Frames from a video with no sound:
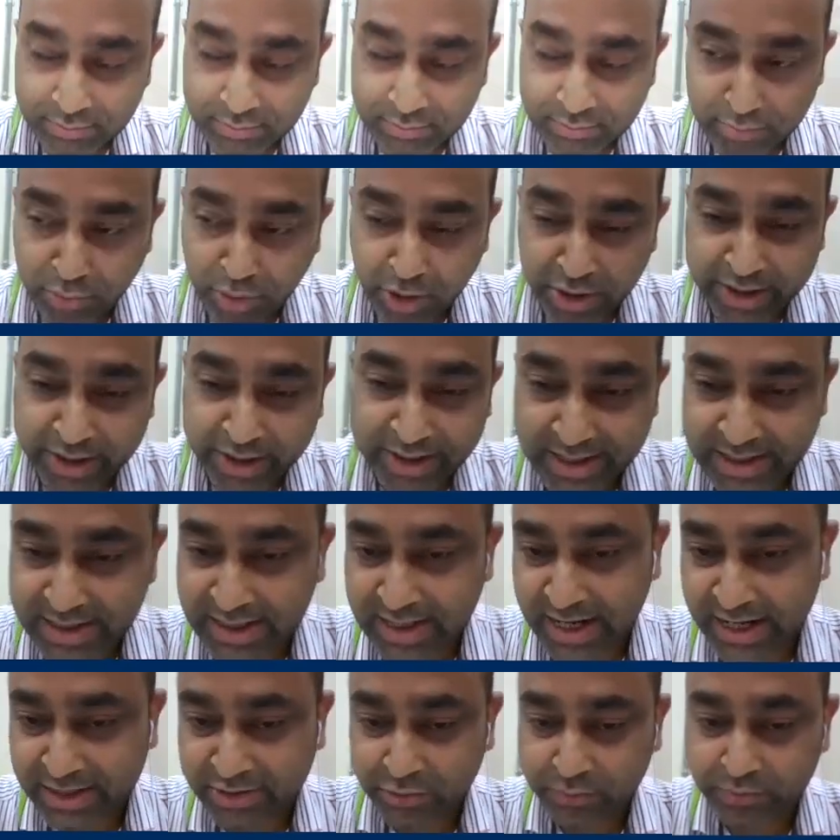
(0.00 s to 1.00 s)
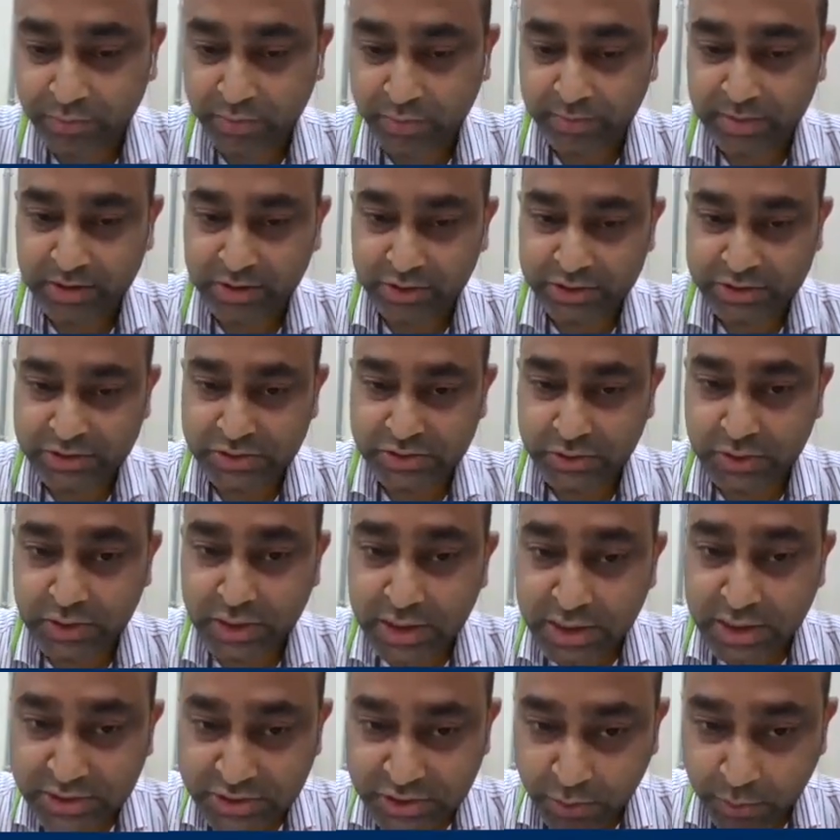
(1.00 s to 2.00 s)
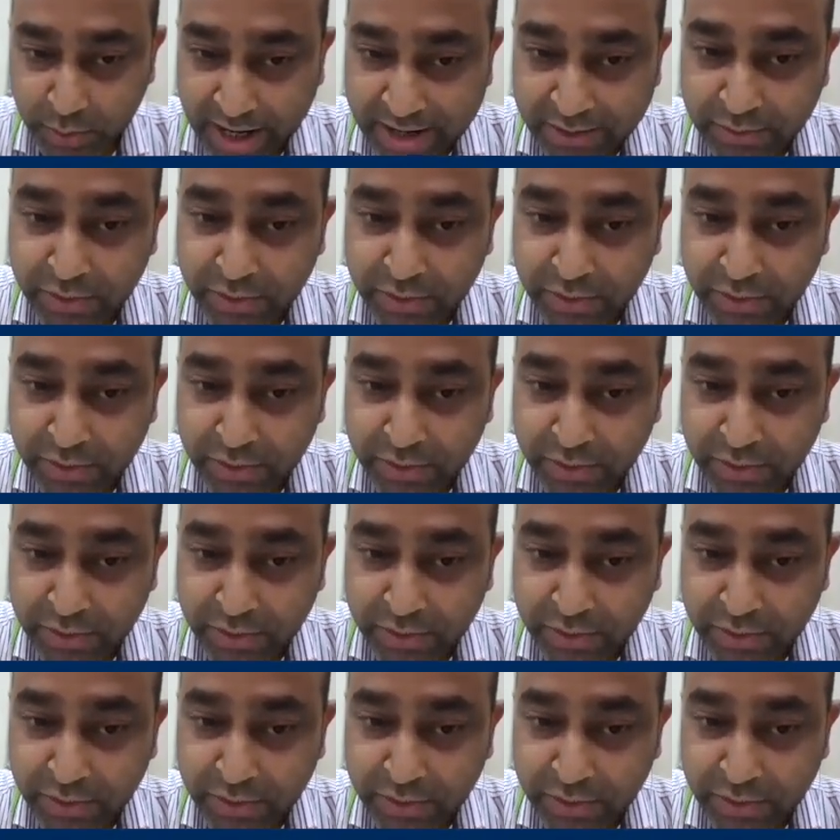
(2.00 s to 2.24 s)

moderately hydrophobic also. So where